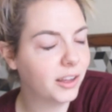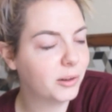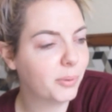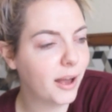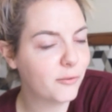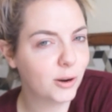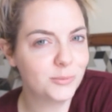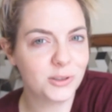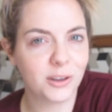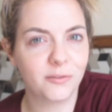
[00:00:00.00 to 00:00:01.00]
other
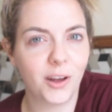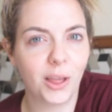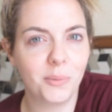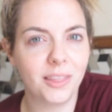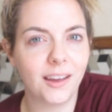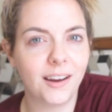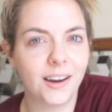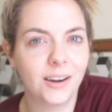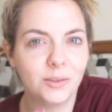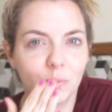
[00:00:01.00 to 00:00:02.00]
platforms. You can follow me
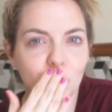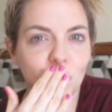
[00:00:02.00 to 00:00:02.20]
there.